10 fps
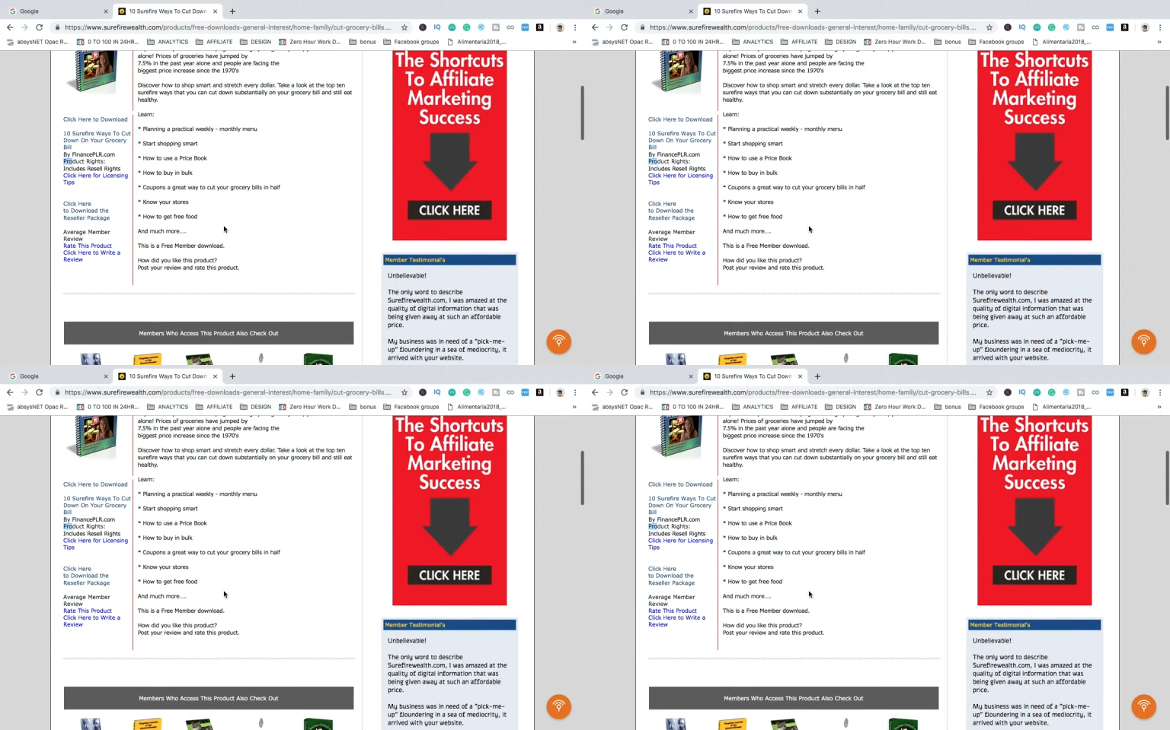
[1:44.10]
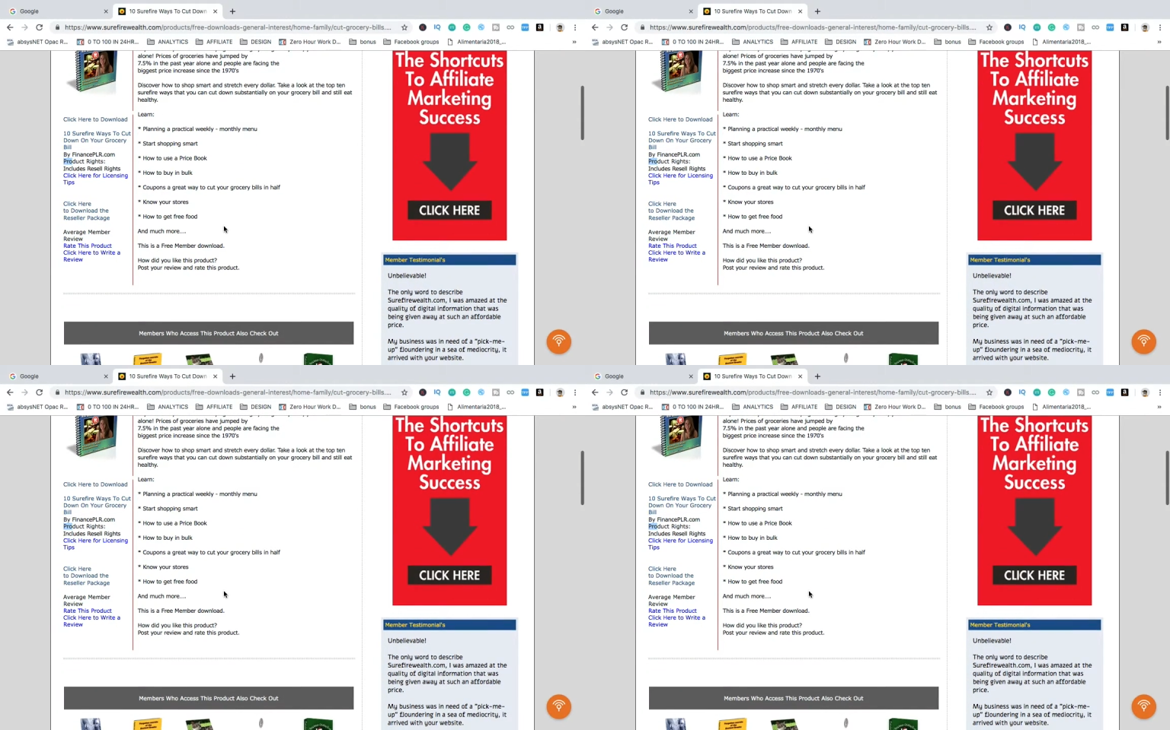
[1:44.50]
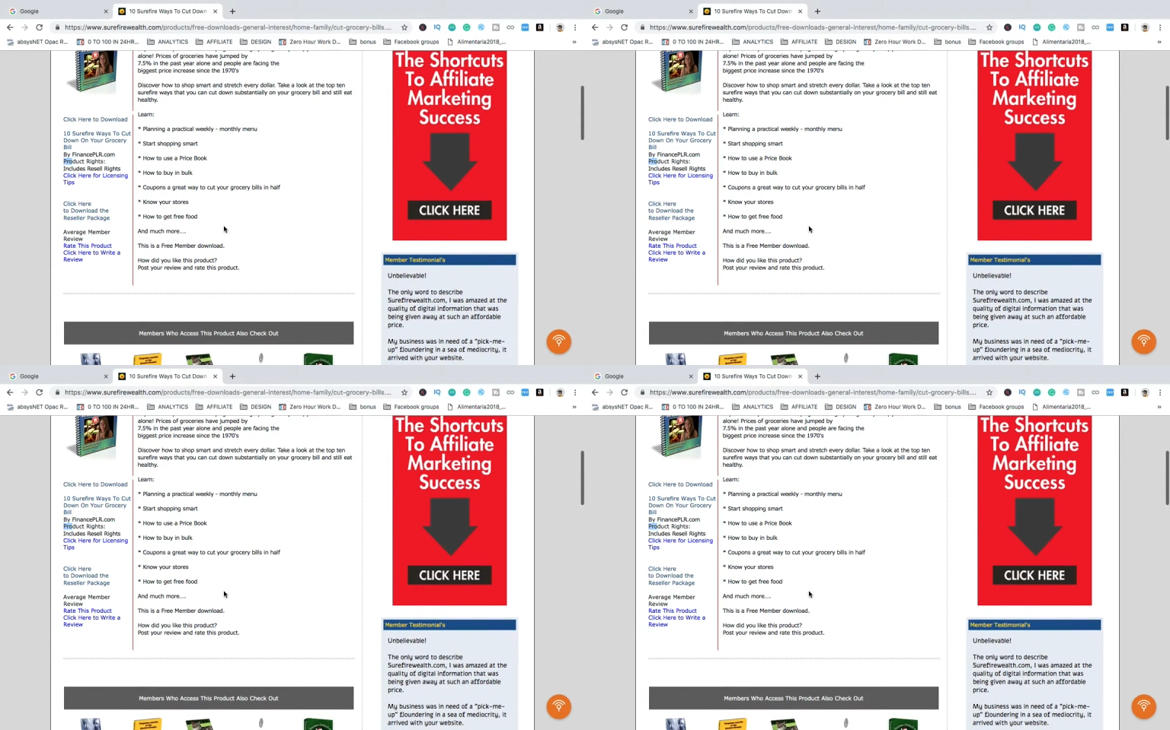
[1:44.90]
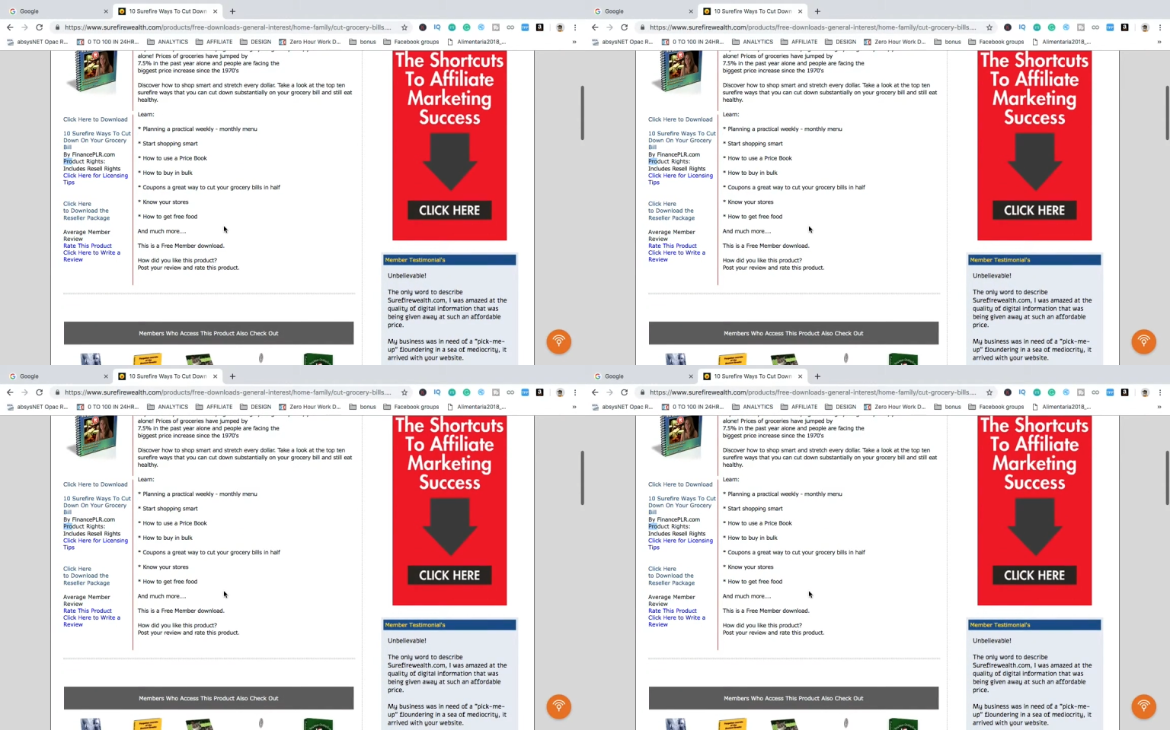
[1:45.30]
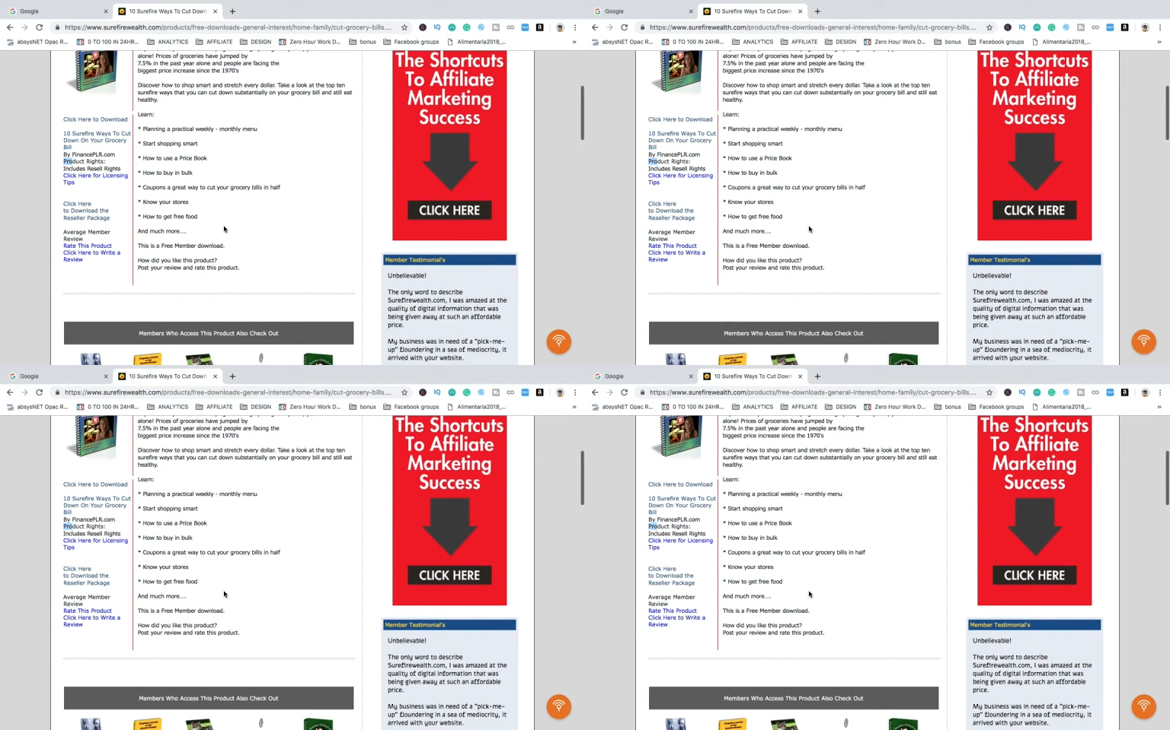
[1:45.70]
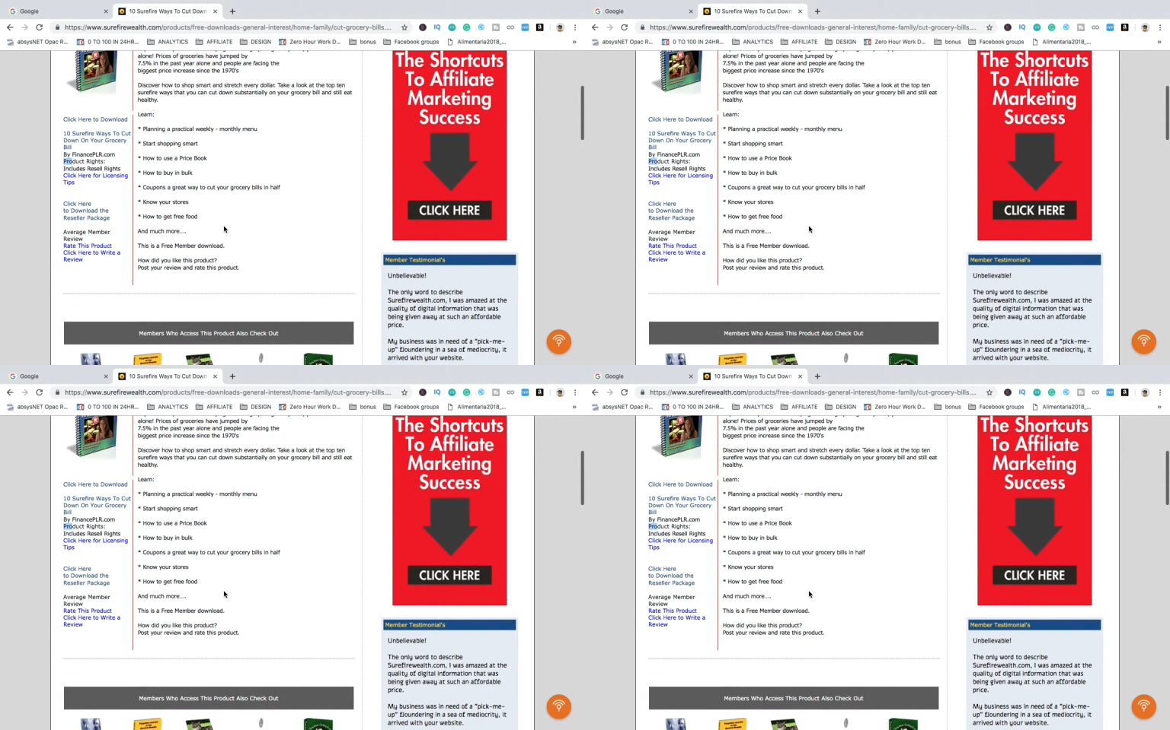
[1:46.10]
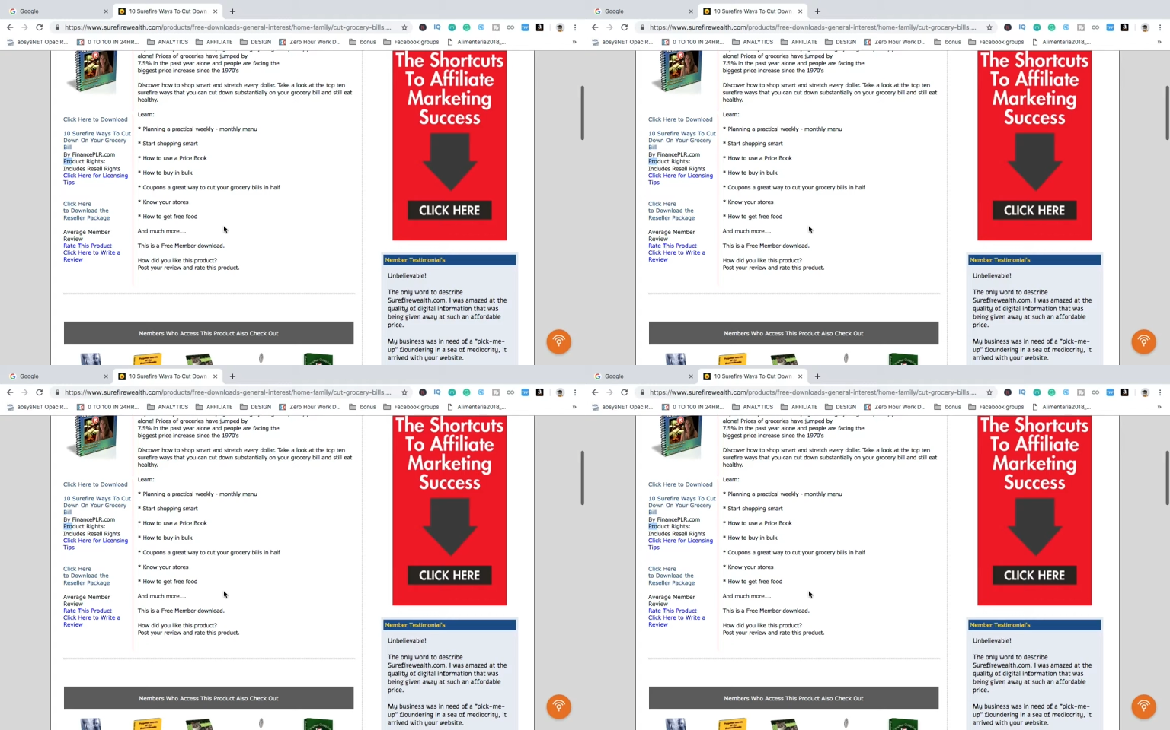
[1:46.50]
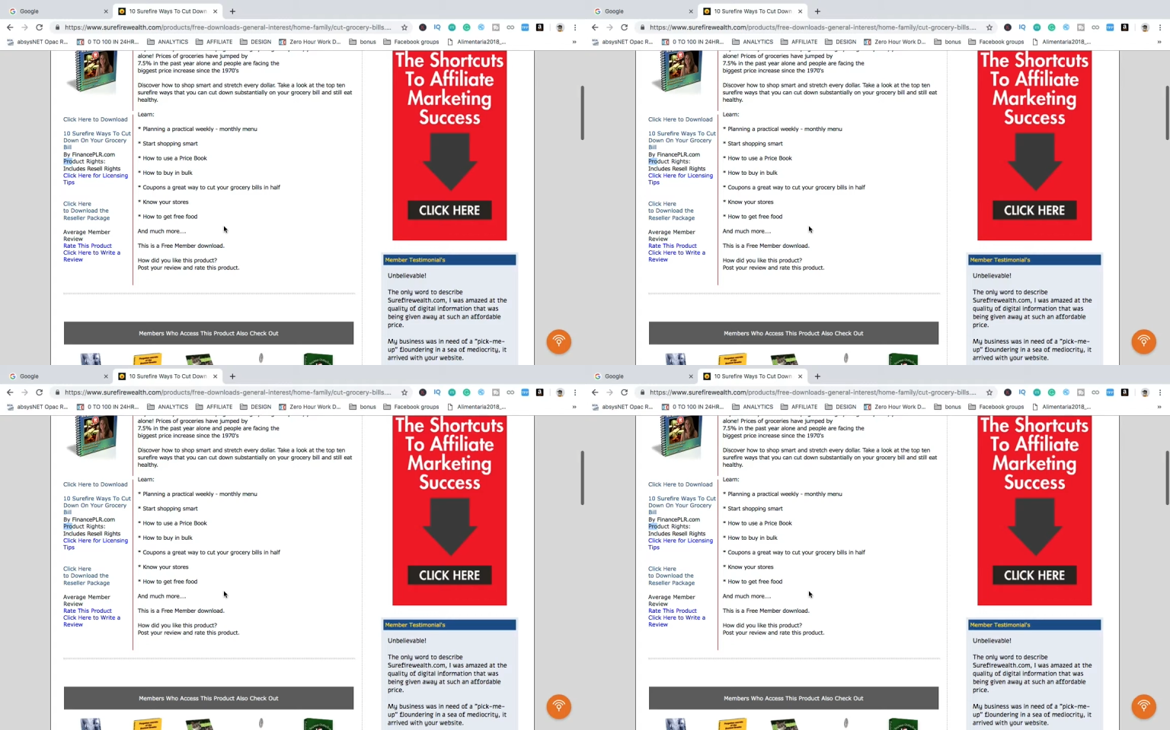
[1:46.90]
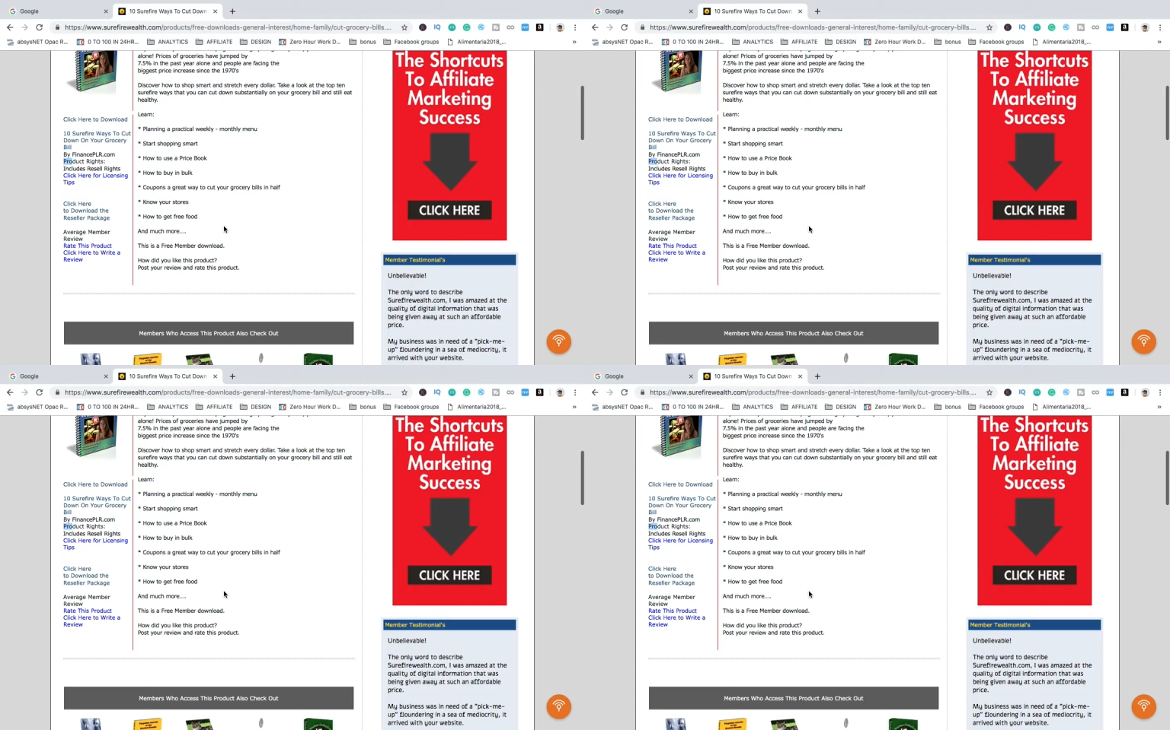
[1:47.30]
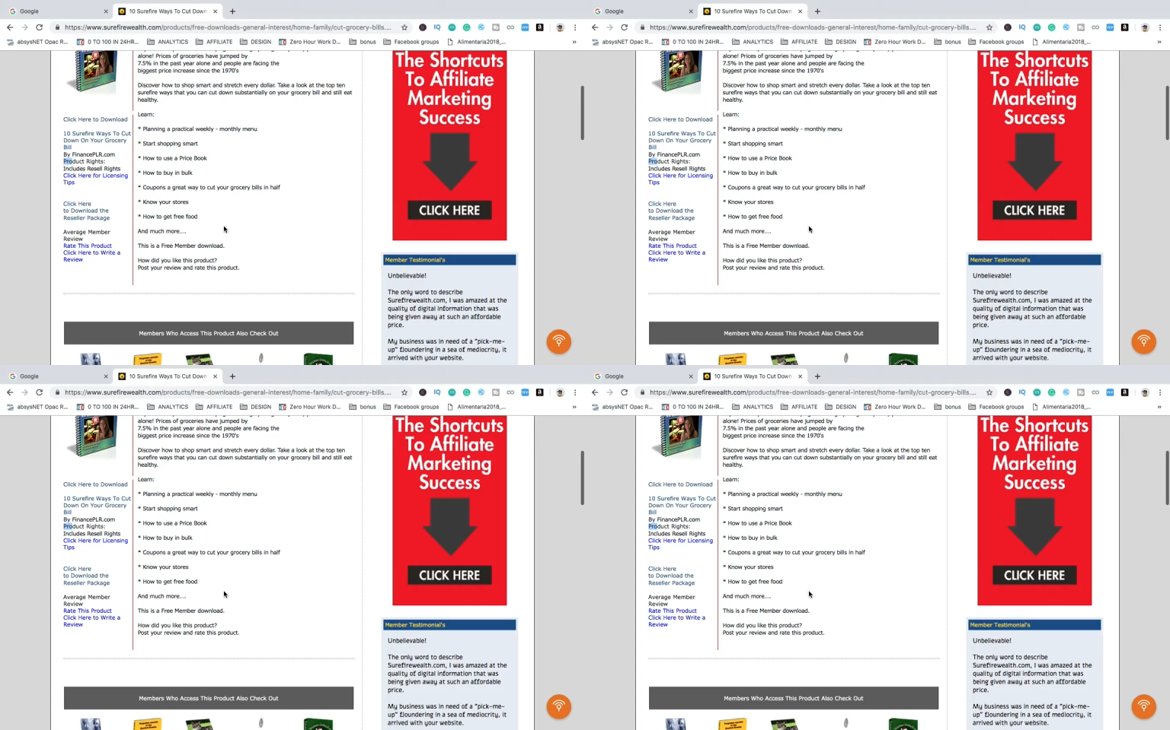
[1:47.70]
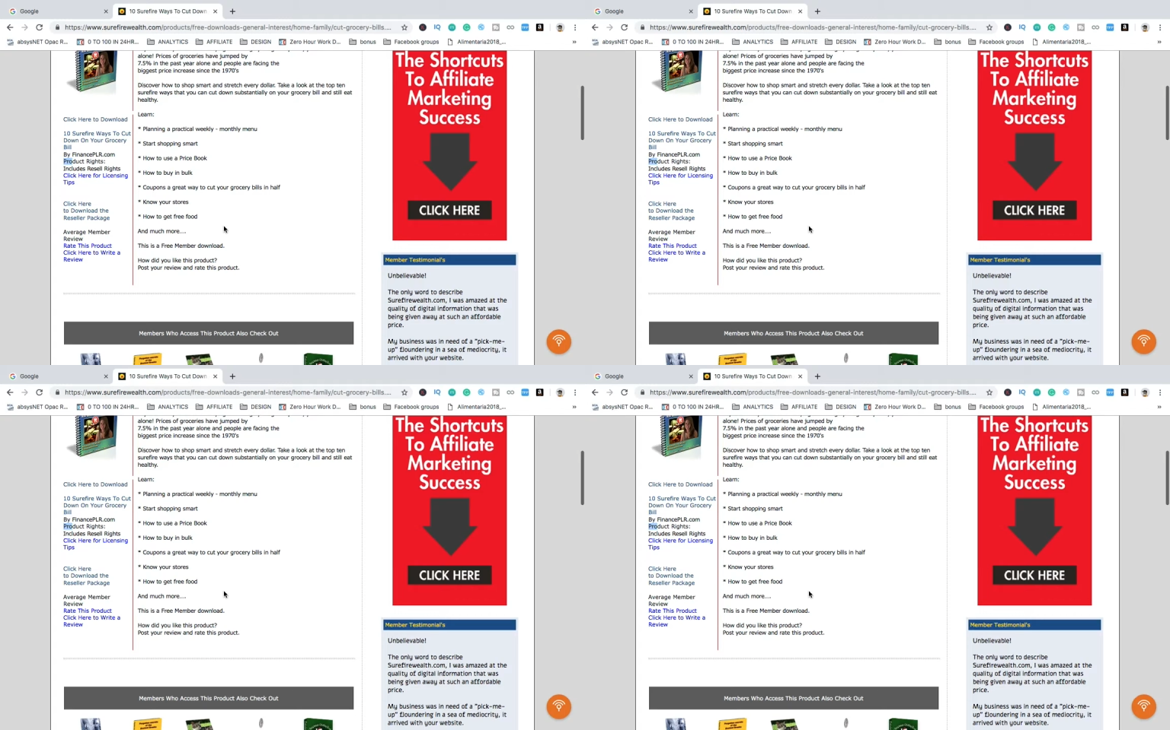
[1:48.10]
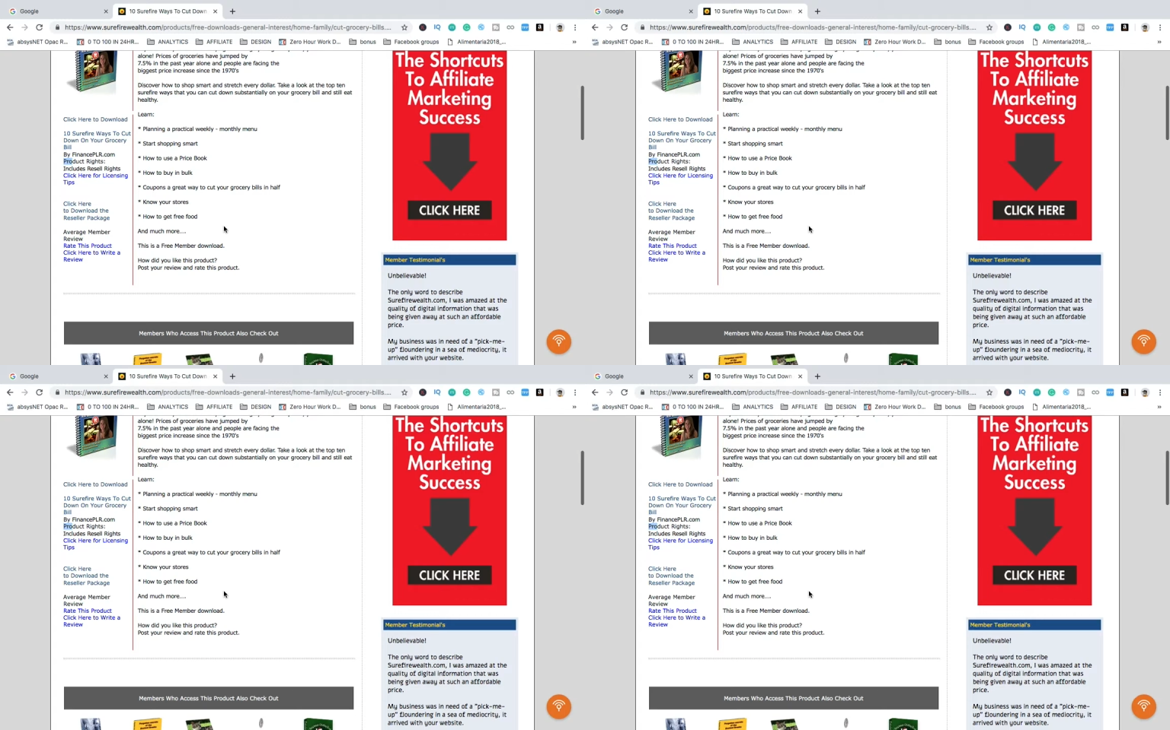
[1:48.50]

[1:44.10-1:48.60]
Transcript: Nobody's mouth can be seen.